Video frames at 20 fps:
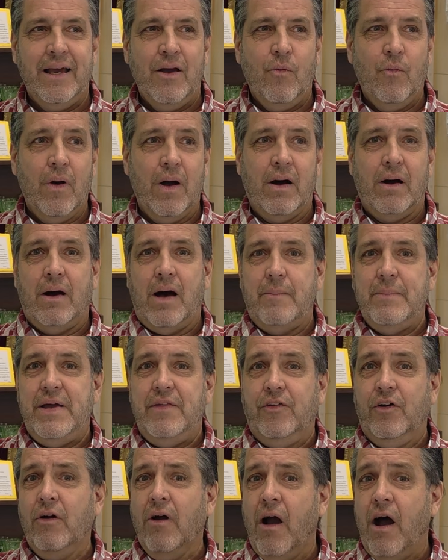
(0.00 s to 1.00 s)
Yeah. Well, I
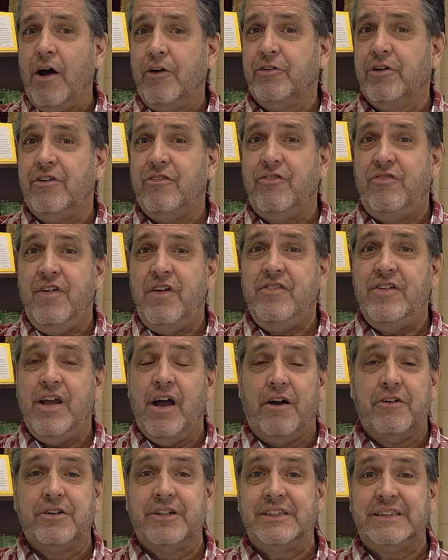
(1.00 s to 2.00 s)
mean, they're $150,
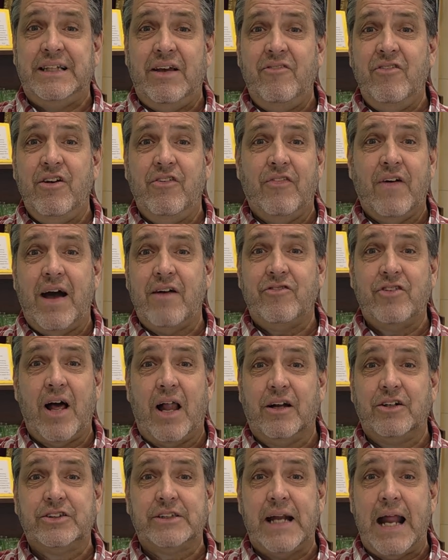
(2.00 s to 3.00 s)

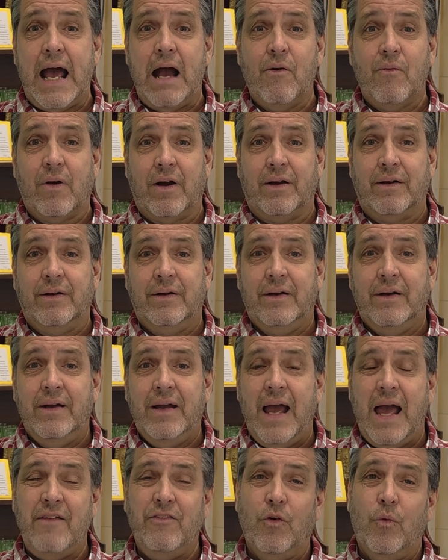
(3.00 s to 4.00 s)
$175 an hour,
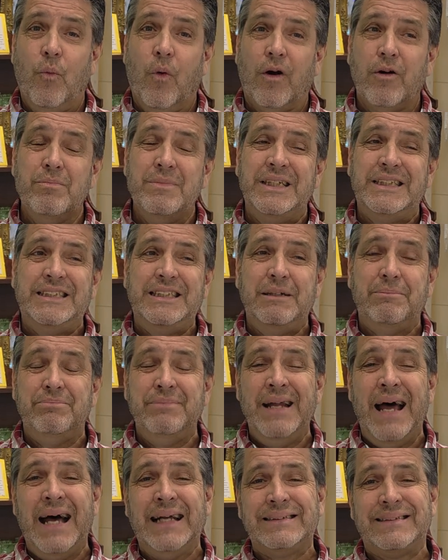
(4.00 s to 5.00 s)
and the workmanship
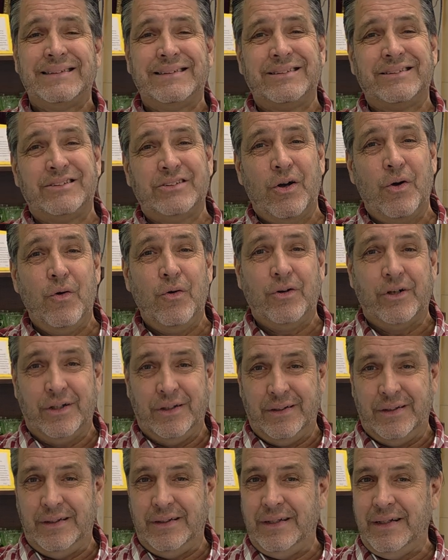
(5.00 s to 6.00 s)
not so
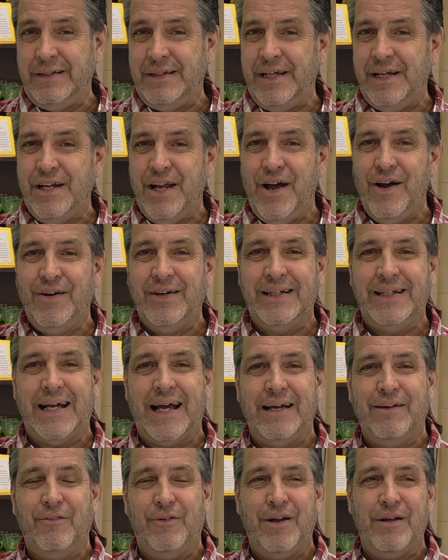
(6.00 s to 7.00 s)
good. You know,
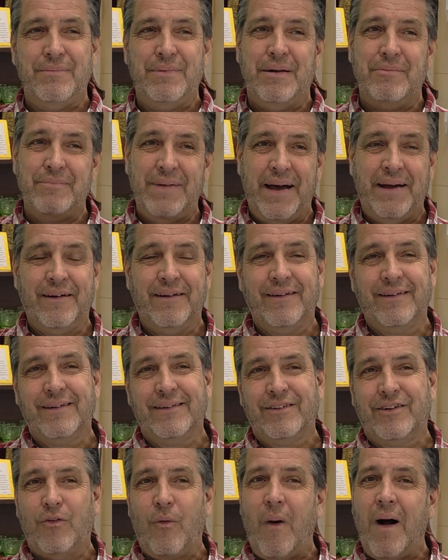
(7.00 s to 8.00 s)
it would have been
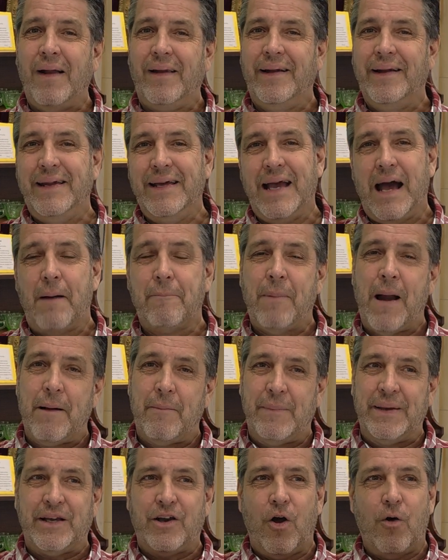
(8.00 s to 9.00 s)
better quality. I'll
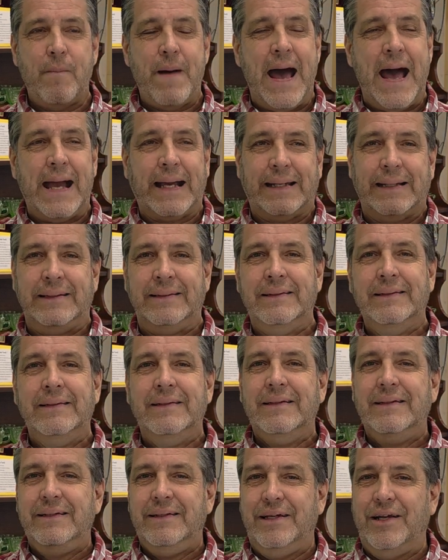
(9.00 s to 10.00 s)
probably go back and
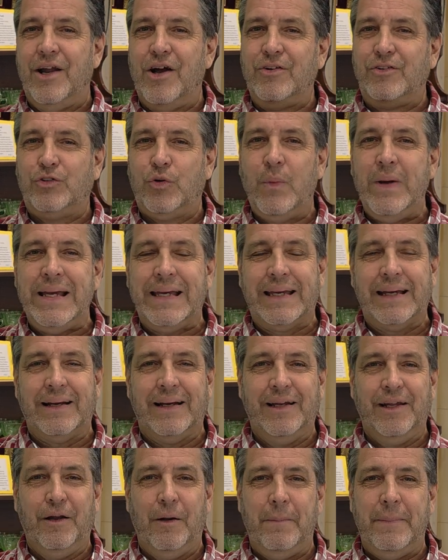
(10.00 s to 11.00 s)
tweak it
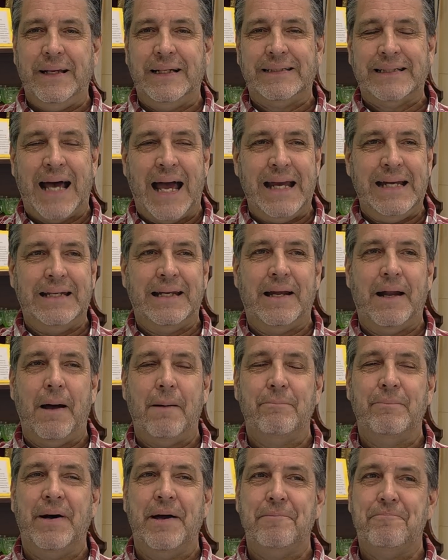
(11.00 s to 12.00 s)
a little bit, tighten it
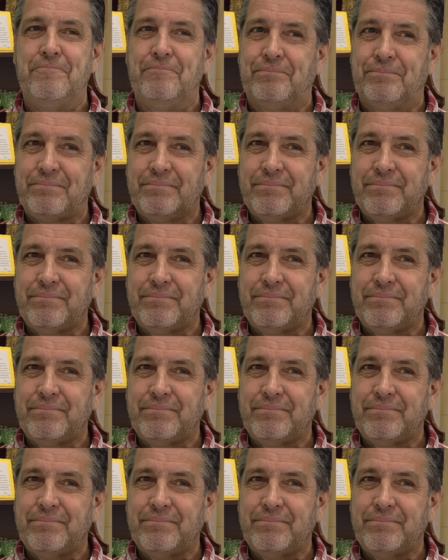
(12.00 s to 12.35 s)
up, but